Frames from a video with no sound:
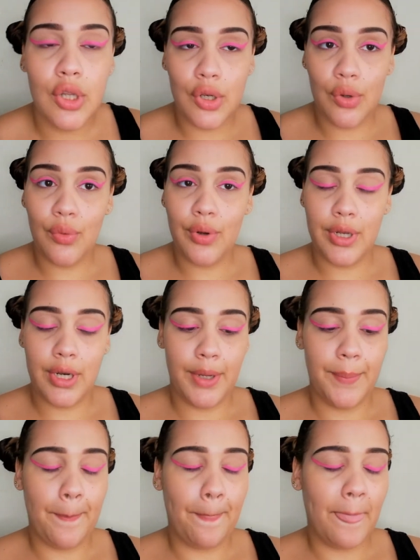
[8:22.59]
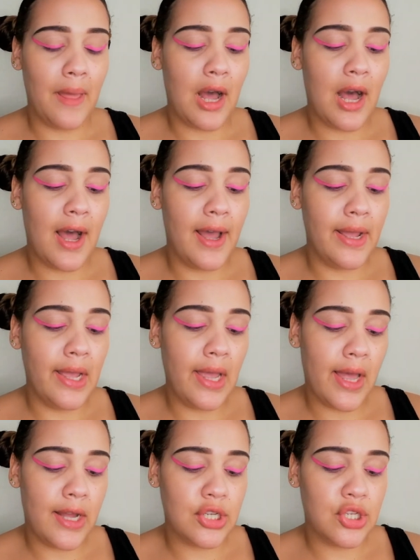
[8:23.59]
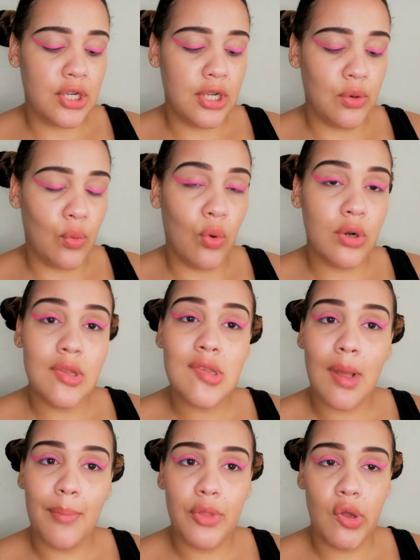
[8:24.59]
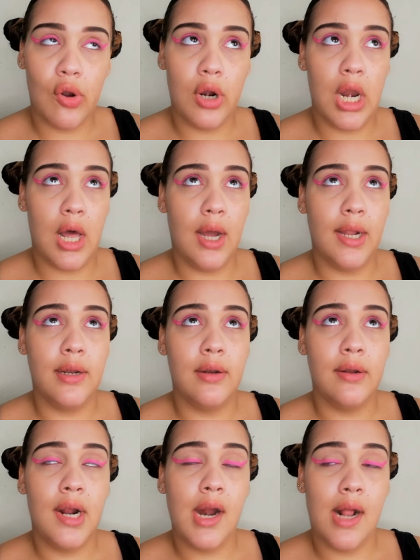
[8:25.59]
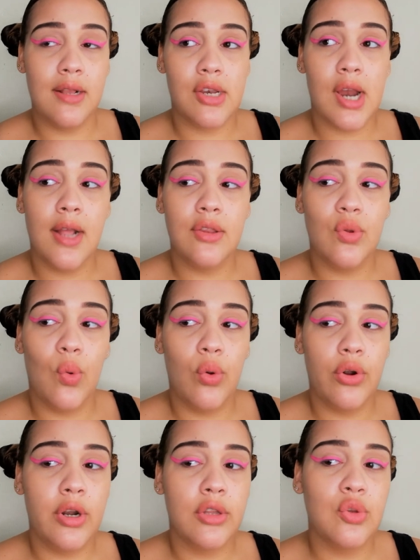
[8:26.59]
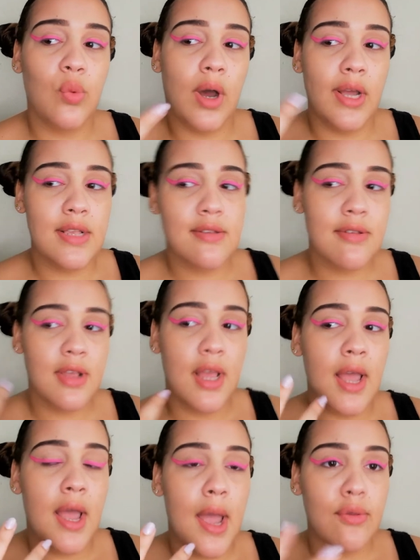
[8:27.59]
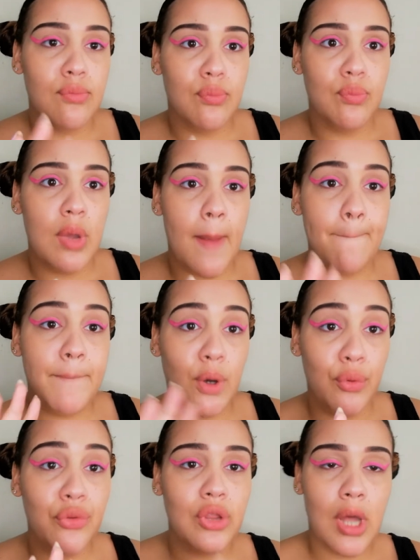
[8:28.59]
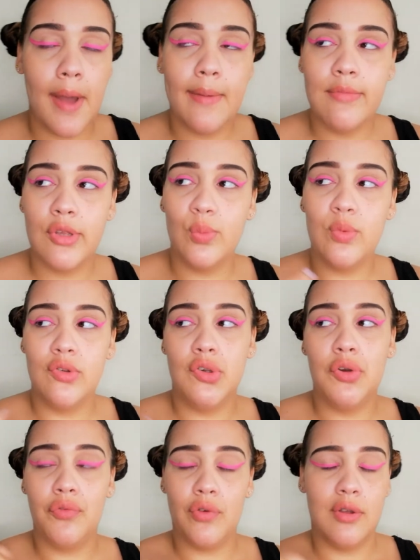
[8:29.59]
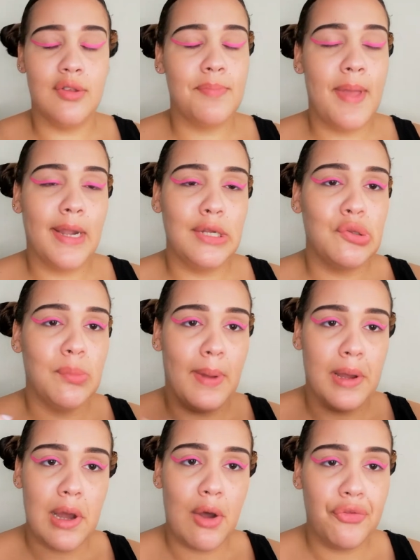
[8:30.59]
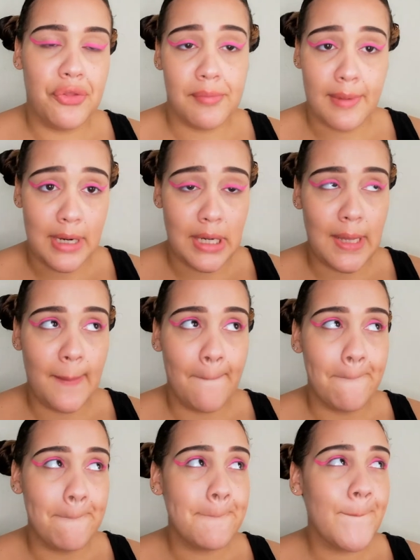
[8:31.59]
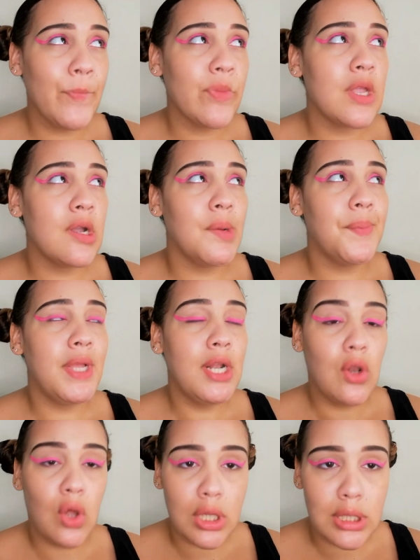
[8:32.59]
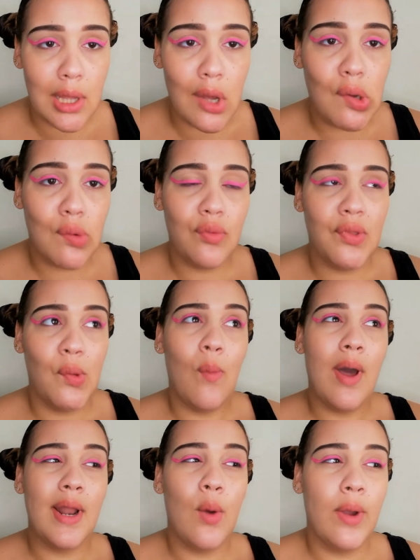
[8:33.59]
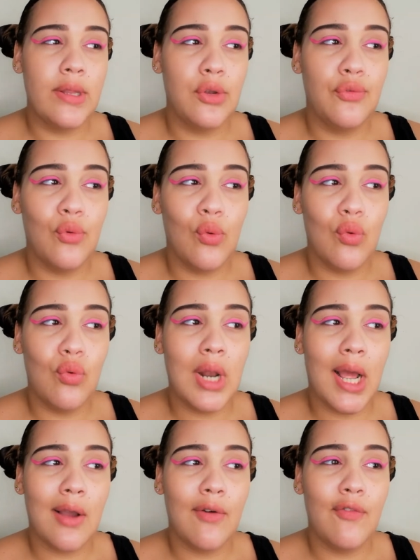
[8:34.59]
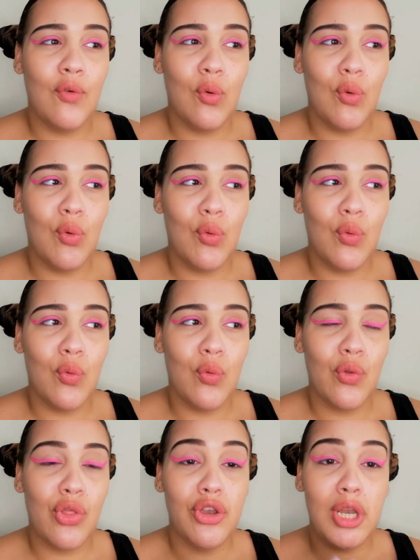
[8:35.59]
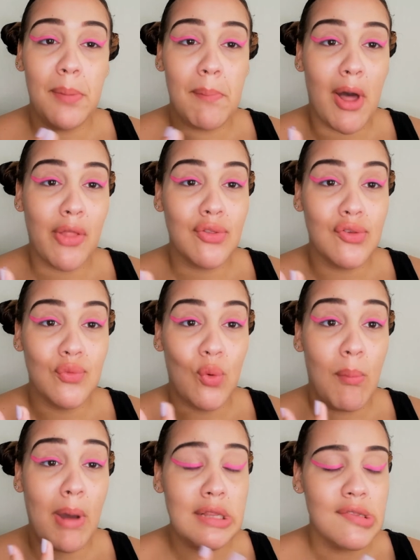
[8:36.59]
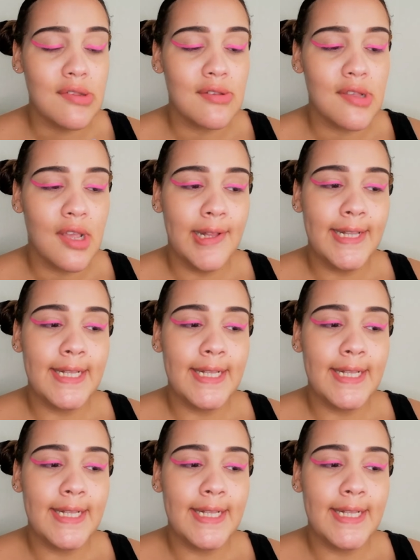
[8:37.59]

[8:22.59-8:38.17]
You know what, I actually ordered something online and I tried to order it twice, and both times it was reversed back into my account the money. In lockdown, the one I waited for like for 3 months, 4 months,